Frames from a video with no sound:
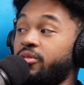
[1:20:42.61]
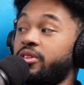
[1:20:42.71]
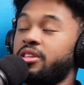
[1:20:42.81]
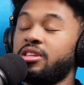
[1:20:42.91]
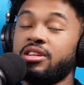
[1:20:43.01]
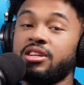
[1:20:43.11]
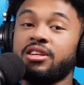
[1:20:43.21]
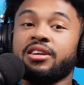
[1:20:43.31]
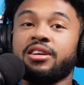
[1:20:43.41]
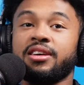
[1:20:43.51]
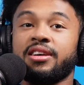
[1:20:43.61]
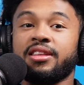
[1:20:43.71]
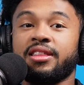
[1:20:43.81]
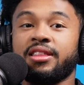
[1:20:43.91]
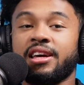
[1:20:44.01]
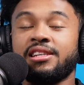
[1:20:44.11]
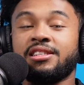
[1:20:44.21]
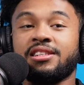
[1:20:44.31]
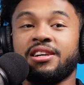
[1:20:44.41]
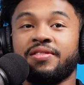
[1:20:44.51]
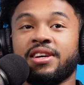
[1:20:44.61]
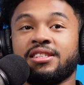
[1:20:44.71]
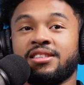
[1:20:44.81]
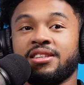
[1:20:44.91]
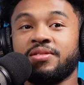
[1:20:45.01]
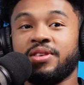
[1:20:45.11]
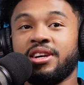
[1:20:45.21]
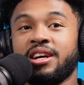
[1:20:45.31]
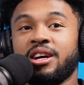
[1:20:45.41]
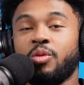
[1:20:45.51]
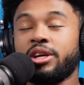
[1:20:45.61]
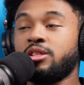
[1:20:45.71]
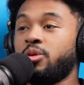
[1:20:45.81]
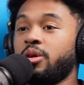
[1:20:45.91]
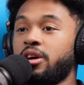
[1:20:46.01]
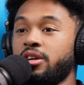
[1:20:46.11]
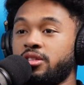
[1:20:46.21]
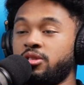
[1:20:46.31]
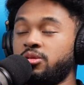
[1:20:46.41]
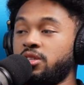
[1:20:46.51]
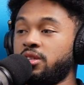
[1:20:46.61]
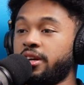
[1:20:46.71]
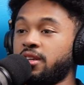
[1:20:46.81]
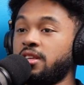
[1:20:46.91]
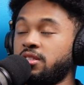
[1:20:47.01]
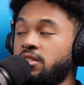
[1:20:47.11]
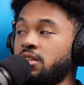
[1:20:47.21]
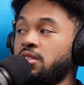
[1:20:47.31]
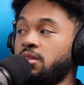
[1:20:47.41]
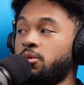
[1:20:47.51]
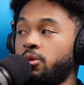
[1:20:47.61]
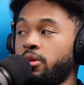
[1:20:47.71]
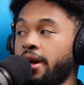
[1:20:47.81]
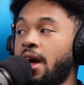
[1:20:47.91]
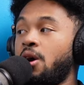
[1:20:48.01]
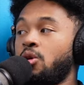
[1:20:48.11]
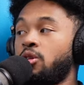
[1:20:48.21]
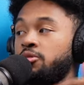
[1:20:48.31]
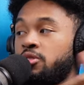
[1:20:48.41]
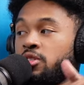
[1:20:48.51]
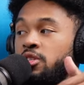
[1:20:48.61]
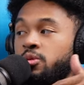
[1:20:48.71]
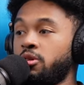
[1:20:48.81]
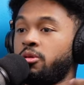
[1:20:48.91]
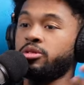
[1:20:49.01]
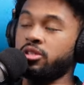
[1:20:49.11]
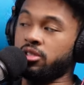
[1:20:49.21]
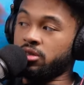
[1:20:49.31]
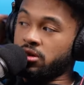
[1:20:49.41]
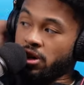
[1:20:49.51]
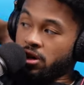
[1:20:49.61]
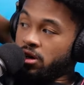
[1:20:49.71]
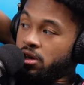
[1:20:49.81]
Really? Yeah, so I'm going again. That's tough. That's tough. Wait, so uh, did you see like any seats or like how close the seats were, or was it just like?